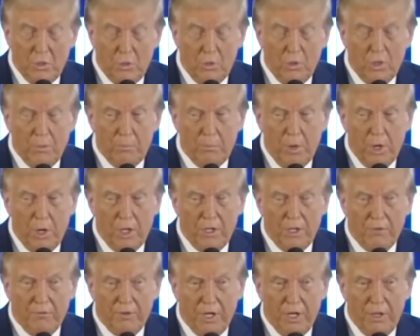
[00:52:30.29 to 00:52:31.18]
We're the
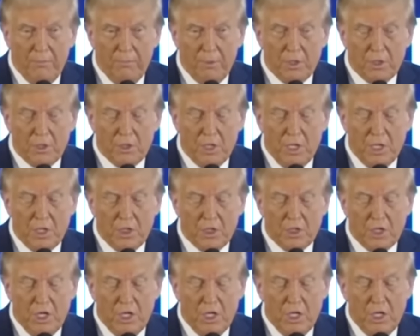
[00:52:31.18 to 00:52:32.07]
party of common
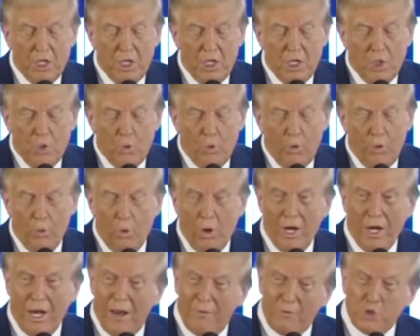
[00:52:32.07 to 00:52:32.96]
sense. And we
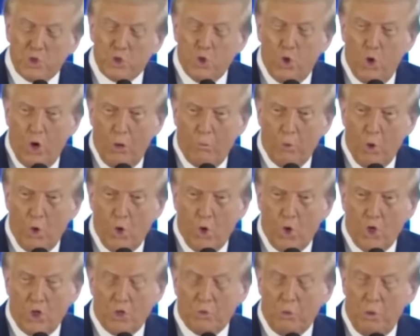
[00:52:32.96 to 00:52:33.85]
want to have strong
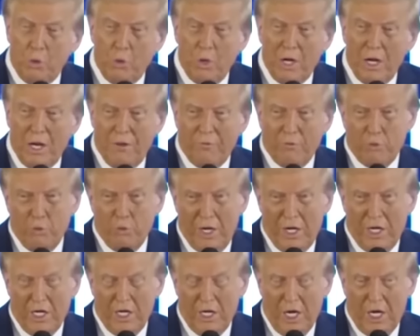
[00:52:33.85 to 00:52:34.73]
borders. We want to have
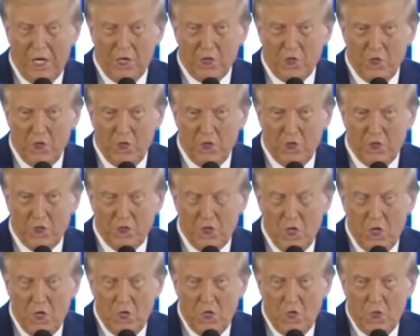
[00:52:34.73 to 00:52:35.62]
great elections.
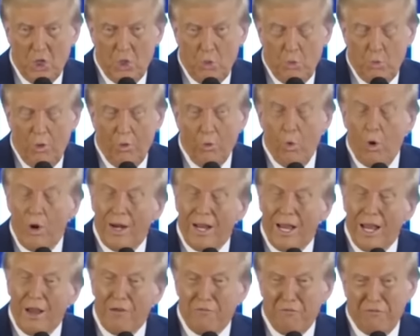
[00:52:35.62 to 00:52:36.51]
We want
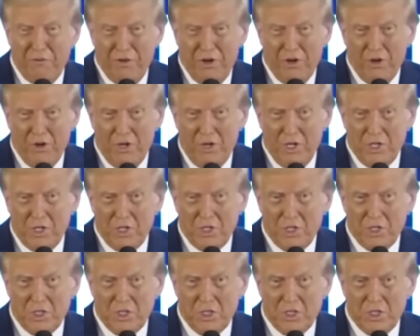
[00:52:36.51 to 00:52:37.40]
to have
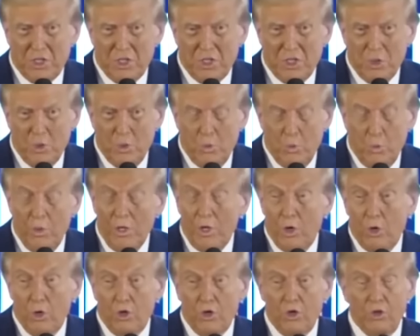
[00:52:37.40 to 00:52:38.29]
fairness. We
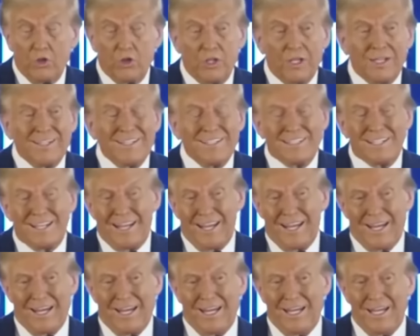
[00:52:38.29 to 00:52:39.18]
don't do things
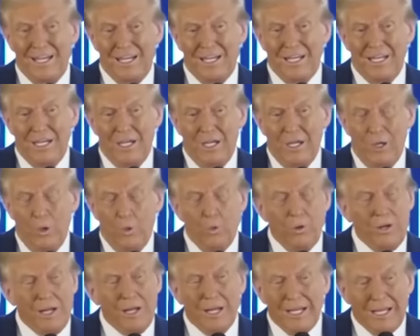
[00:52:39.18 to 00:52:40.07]
like,
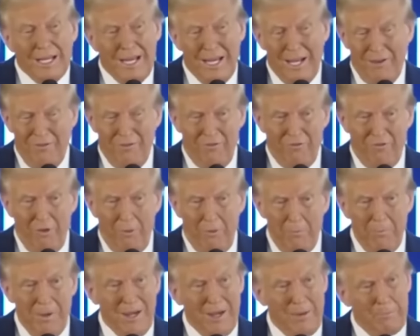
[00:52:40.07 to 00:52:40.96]
we're not going to have
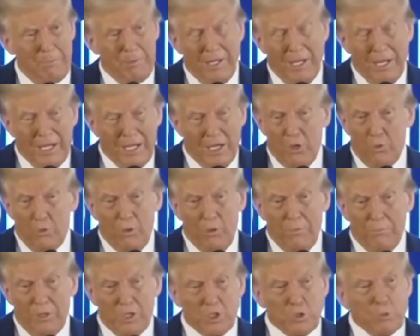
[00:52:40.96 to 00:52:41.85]
men playing in
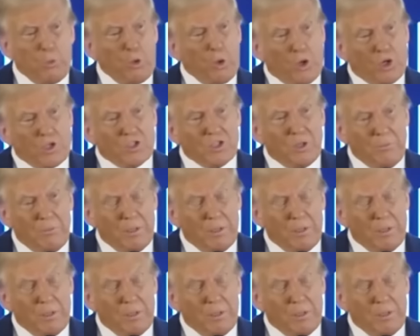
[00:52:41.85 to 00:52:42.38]
women's sports.